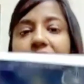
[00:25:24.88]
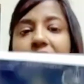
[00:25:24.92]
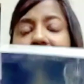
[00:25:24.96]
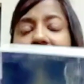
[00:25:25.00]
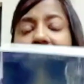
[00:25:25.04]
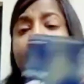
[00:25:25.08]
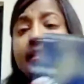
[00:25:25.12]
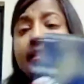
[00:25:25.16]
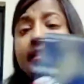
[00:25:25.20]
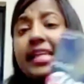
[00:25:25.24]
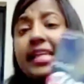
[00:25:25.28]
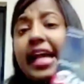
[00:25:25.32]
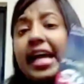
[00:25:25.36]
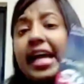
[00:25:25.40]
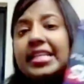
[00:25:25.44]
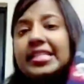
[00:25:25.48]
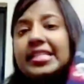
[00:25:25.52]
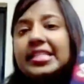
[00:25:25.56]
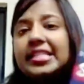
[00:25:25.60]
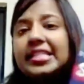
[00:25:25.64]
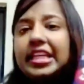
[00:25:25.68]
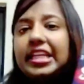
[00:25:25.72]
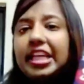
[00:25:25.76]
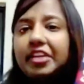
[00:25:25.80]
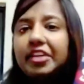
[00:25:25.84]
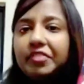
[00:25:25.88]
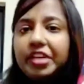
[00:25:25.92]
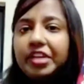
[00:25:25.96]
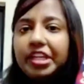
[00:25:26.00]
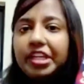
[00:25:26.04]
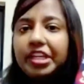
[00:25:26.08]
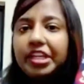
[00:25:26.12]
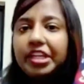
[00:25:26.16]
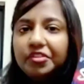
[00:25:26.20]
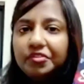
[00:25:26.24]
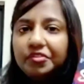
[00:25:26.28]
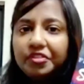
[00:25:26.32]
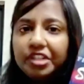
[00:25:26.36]
This has
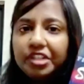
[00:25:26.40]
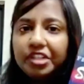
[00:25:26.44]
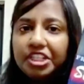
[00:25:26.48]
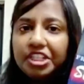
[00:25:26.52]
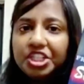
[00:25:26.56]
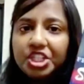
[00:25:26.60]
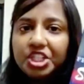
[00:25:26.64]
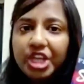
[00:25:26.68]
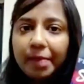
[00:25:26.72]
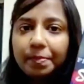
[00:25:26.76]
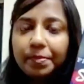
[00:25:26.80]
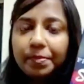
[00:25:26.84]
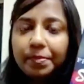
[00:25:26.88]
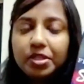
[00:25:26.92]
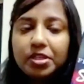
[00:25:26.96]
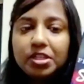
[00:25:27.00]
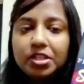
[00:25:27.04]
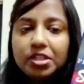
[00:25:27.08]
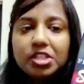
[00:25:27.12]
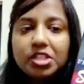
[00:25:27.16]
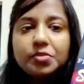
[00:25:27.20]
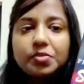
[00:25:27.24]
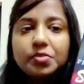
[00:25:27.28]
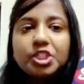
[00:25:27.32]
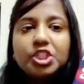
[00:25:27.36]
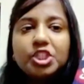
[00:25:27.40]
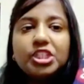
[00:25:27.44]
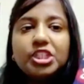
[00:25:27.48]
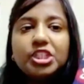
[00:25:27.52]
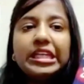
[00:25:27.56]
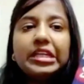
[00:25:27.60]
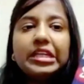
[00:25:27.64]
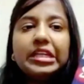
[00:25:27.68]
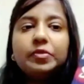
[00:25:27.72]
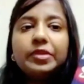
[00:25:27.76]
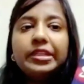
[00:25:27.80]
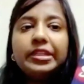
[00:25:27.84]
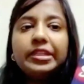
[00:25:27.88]
11 different chapters which
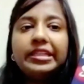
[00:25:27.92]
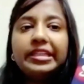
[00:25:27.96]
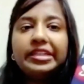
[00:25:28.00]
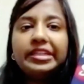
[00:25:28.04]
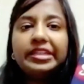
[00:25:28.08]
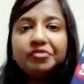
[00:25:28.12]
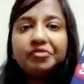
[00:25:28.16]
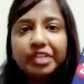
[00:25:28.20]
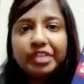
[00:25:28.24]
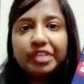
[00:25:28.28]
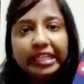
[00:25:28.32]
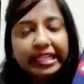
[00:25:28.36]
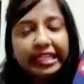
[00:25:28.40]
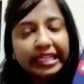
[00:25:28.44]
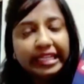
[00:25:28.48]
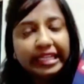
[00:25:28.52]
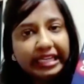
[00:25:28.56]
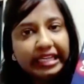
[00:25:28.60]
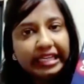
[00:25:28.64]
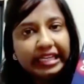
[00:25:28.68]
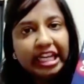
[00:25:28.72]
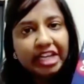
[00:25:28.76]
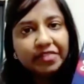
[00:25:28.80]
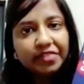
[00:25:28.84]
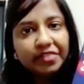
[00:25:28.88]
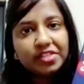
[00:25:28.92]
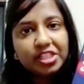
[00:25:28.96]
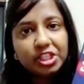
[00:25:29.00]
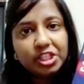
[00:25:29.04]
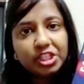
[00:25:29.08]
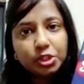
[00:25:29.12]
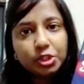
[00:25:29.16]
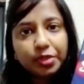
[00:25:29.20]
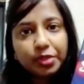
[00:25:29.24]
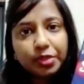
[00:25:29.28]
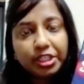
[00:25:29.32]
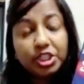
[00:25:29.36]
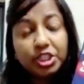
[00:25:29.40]
deal with different daily life
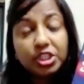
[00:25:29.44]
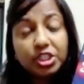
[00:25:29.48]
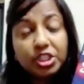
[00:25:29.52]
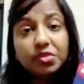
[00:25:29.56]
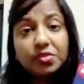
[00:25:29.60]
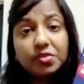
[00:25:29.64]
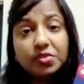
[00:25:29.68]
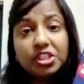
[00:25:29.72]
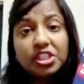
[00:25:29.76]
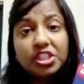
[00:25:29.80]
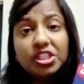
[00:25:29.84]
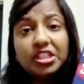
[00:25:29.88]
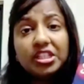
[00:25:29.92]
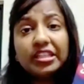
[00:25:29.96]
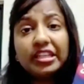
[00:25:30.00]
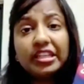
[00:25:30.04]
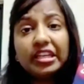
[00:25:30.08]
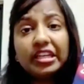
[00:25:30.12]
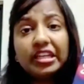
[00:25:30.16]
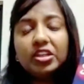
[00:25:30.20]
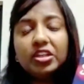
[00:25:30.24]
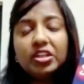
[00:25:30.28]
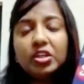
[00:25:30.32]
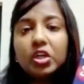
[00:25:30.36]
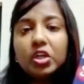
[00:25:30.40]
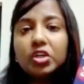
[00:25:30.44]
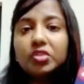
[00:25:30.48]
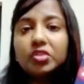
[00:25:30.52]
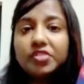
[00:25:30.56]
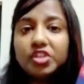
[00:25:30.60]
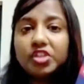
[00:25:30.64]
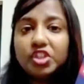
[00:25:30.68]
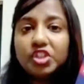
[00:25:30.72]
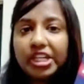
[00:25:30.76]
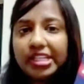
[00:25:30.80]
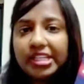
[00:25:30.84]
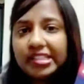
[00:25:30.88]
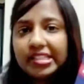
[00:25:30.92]
situations which create a lot of
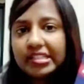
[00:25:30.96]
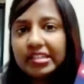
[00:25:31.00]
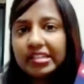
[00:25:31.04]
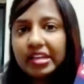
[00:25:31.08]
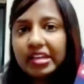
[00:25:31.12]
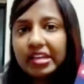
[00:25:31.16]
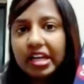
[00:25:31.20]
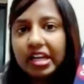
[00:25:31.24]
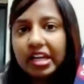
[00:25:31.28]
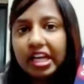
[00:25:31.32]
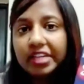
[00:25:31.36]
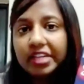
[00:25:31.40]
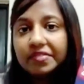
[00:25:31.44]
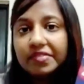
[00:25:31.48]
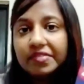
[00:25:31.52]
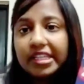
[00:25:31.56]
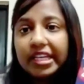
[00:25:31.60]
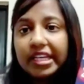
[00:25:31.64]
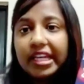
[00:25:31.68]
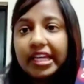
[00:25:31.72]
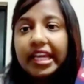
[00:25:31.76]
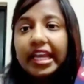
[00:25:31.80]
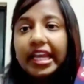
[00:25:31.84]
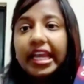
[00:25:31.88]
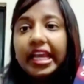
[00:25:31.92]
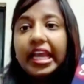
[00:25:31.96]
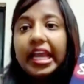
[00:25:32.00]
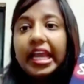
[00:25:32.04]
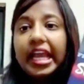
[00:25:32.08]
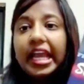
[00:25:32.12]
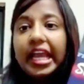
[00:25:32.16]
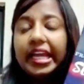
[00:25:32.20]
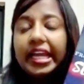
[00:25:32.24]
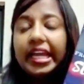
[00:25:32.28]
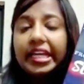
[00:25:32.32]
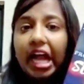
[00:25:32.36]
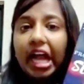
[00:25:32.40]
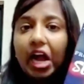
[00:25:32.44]
stress in our lives
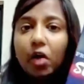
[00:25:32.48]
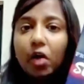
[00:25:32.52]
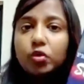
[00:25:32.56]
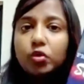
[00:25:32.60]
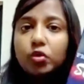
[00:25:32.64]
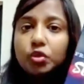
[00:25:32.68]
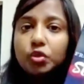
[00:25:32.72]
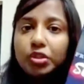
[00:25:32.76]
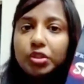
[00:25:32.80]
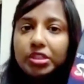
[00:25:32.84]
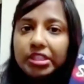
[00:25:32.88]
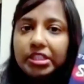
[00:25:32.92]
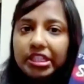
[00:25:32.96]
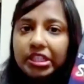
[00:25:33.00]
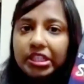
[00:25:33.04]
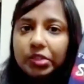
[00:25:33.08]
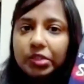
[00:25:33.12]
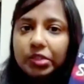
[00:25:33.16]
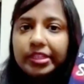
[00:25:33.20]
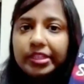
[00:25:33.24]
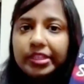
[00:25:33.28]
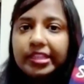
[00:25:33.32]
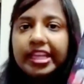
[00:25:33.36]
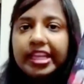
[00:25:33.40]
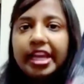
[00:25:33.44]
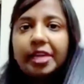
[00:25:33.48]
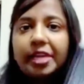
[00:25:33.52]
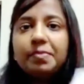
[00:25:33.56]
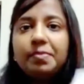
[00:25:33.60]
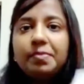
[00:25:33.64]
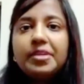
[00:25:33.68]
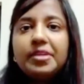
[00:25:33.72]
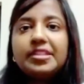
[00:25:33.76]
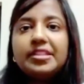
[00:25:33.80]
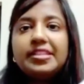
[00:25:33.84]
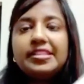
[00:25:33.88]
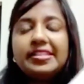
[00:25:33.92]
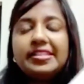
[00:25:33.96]
and how to deal with them.
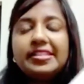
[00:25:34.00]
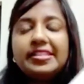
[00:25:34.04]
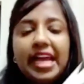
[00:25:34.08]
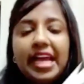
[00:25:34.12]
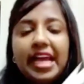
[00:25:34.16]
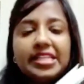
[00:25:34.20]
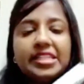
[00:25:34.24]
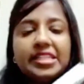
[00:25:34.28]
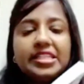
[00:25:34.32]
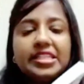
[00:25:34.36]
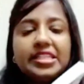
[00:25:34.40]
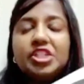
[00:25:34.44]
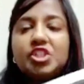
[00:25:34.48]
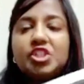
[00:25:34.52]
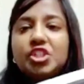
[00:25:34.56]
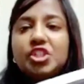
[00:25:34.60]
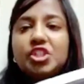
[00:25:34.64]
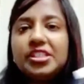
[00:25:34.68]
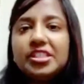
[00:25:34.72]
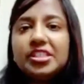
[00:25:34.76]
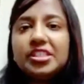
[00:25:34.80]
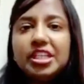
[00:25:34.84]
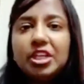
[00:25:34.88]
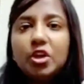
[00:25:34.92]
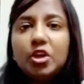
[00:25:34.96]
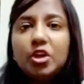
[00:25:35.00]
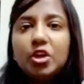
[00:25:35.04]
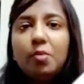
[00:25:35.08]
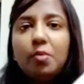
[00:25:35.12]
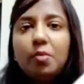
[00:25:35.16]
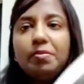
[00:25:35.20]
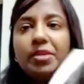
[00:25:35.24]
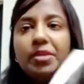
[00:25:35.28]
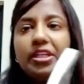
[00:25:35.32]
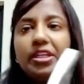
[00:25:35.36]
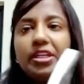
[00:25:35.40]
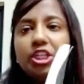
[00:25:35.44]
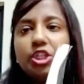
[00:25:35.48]
This has an interesting
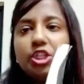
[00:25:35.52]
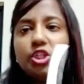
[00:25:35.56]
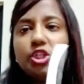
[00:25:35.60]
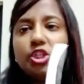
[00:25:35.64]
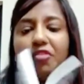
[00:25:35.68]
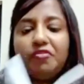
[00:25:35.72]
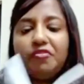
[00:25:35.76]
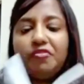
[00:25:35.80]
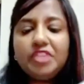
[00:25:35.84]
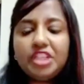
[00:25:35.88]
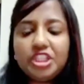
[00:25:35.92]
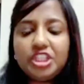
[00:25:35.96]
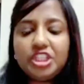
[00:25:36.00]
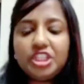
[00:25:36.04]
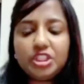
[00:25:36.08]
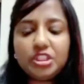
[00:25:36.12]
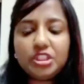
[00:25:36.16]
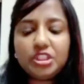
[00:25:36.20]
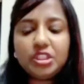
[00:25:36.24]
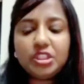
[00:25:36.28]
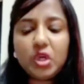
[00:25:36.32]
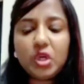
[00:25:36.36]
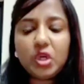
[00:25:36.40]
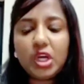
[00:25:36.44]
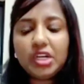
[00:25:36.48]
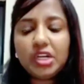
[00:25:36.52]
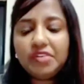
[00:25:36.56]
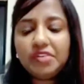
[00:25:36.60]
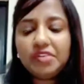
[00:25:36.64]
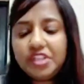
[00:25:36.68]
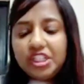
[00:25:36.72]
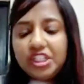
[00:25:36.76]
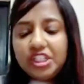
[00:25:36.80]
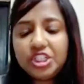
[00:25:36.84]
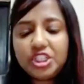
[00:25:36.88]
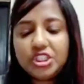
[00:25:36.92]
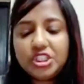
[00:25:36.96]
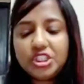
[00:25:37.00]
combination of fiction,
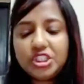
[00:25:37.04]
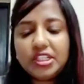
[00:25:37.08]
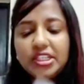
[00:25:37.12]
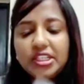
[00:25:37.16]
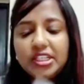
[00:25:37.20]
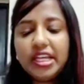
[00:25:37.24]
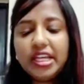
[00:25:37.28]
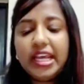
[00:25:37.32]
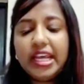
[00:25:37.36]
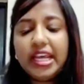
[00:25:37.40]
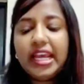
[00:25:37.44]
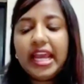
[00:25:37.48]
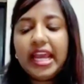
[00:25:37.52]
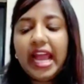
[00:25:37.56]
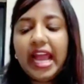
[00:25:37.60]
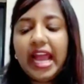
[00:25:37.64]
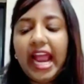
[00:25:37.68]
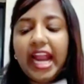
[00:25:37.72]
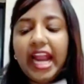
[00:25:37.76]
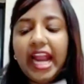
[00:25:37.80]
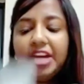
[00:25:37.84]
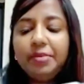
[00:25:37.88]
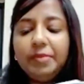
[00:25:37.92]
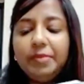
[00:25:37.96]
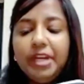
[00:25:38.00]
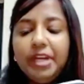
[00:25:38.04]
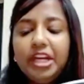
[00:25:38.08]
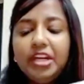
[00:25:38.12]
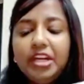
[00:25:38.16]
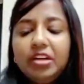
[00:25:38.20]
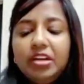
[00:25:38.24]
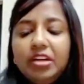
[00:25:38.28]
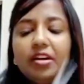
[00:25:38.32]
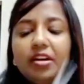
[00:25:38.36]
non-fiction, handmade